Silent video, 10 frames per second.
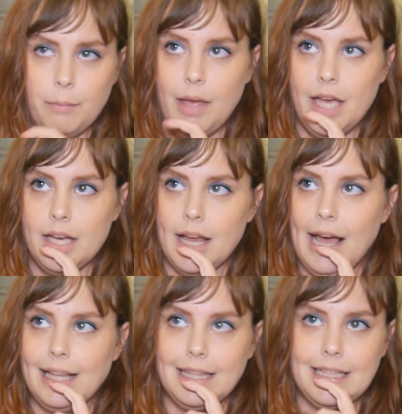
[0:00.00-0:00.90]
made
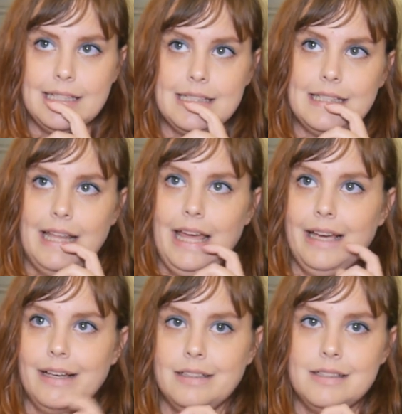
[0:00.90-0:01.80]
at least
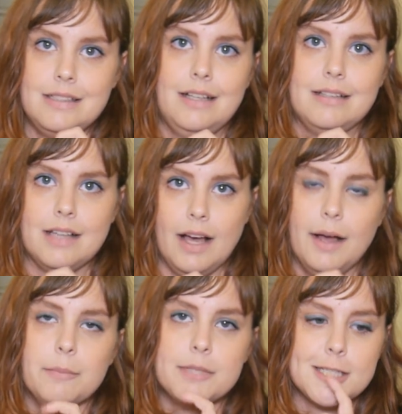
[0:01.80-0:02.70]
like 6
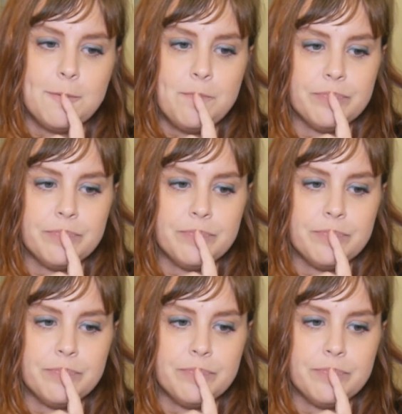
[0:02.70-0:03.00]
cups.